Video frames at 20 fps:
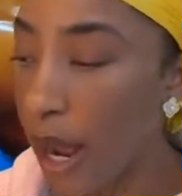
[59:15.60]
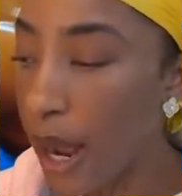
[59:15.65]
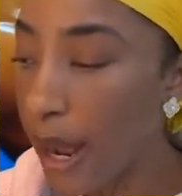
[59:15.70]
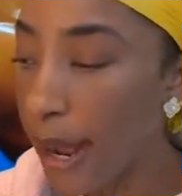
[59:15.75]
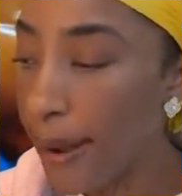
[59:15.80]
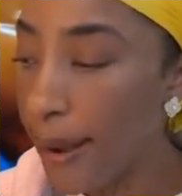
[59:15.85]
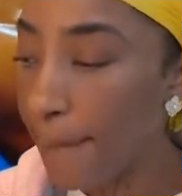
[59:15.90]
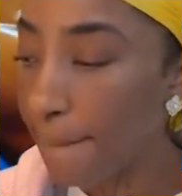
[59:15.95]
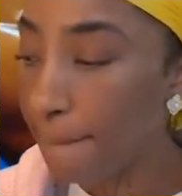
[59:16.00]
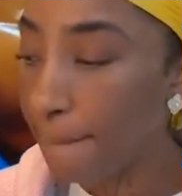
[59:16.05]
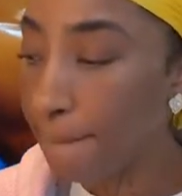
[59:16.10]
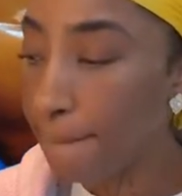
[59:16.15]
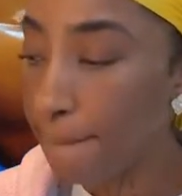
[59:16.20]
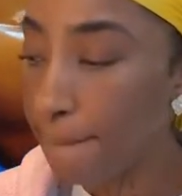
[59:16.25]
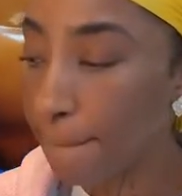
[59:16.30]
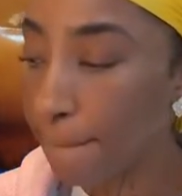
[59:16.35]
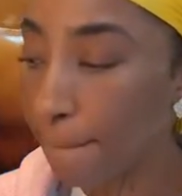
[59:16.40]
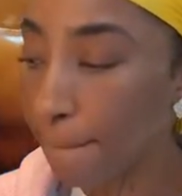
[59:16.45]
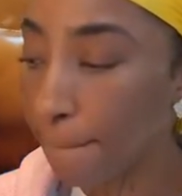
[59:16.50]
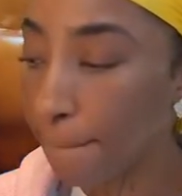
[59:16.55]

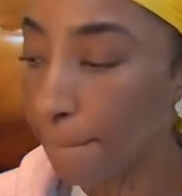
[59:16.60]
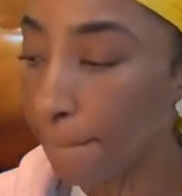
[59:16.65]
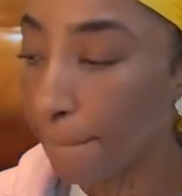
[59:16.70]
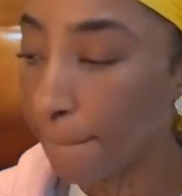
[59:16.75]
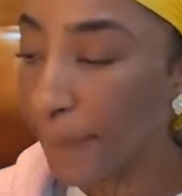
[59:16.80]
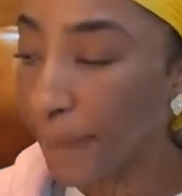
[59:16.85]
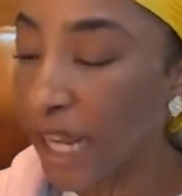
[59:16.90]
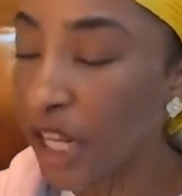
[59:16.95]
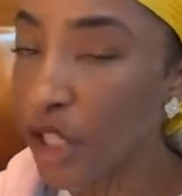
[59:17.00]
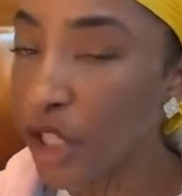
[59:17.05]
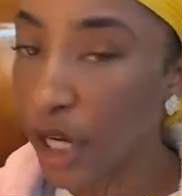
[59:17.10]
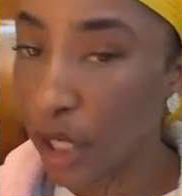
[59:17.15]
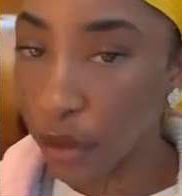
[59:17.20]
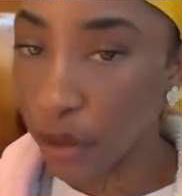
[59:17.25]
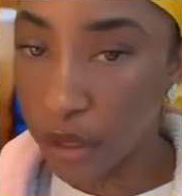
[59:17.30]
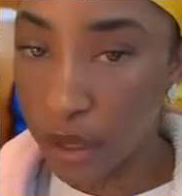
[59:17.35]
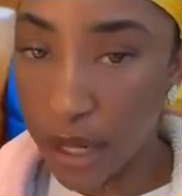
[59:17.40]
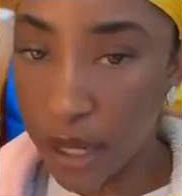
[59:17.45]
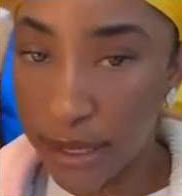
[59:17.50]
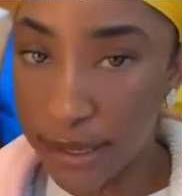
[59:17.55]
Check
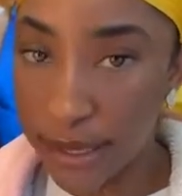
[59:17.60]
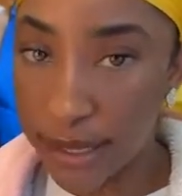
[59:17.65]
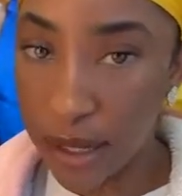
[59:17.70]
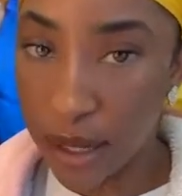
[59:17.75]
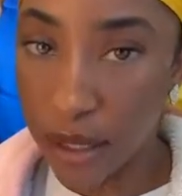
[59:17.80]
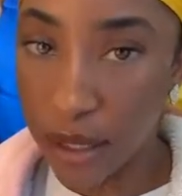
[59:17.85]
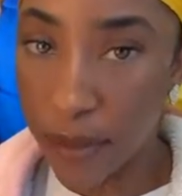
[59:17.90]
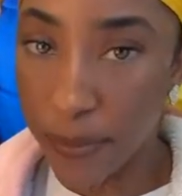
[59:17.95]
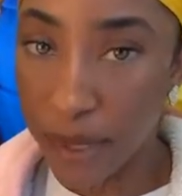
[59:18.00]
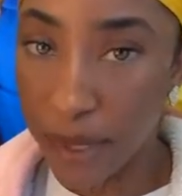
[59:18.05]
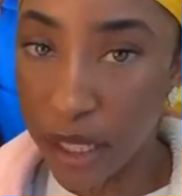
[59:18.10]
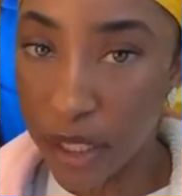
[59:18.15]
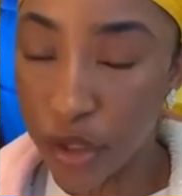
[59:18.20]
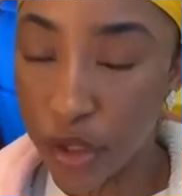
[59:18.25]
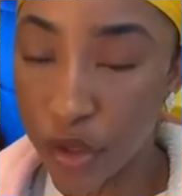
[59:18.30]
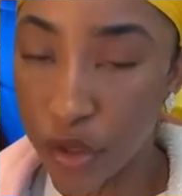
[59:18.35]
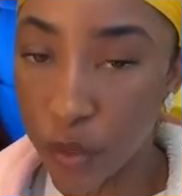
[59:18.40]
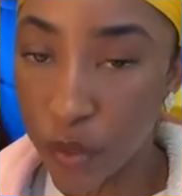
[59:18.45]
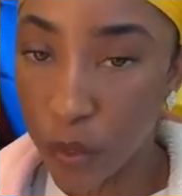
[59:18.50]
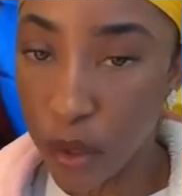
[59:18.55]
out the content on our
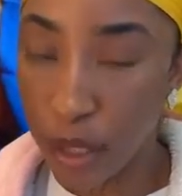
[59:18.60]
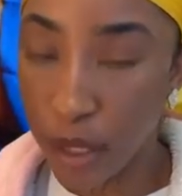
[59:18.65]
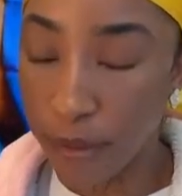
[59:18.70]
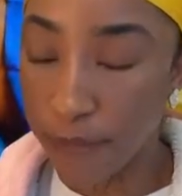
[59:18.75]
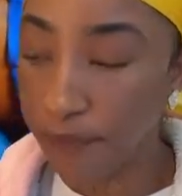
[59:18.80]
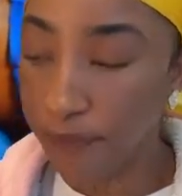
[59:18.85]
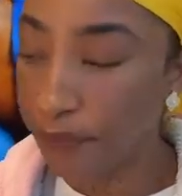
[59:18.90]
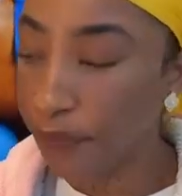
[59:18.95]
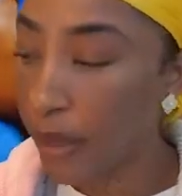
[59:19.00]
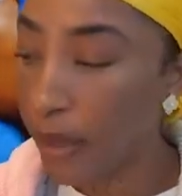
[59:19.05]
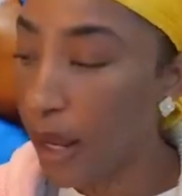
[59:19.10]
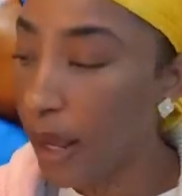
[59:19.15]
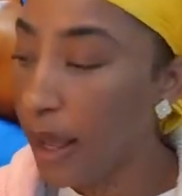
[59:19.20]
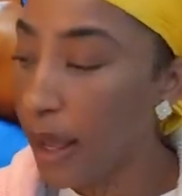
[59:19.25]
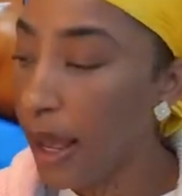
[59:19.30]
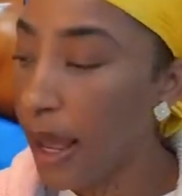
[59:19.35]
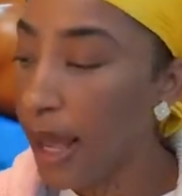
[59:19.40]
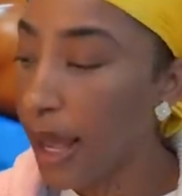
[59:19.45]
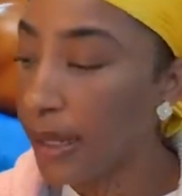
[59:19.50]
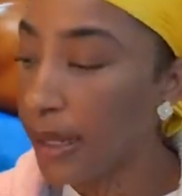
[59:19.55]
page as well.
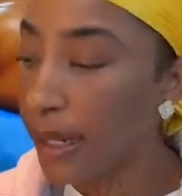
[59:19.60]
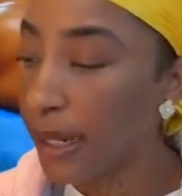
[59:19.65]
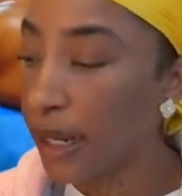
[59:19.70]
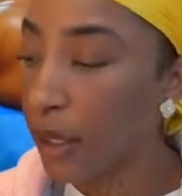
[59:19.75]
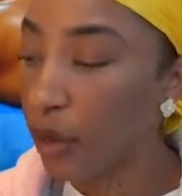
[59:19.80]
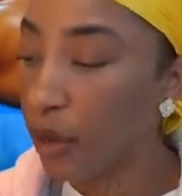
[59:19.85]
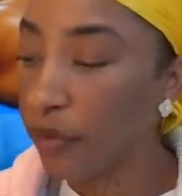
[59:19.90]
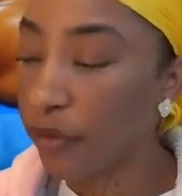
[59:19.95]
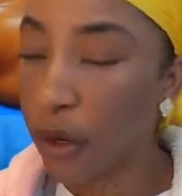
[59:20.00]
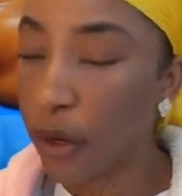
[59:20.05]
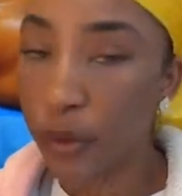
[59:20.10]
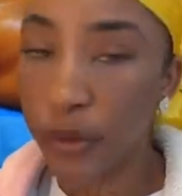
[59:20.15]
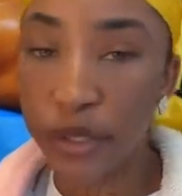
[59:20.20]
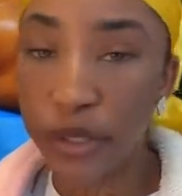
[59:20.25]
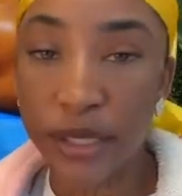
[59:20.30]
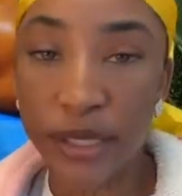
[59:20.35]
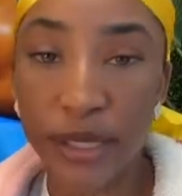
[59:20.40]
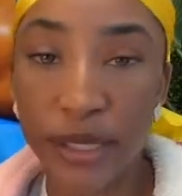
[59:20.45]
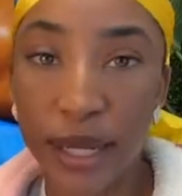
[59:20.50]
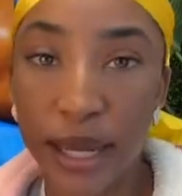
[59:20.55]
And then I look forward to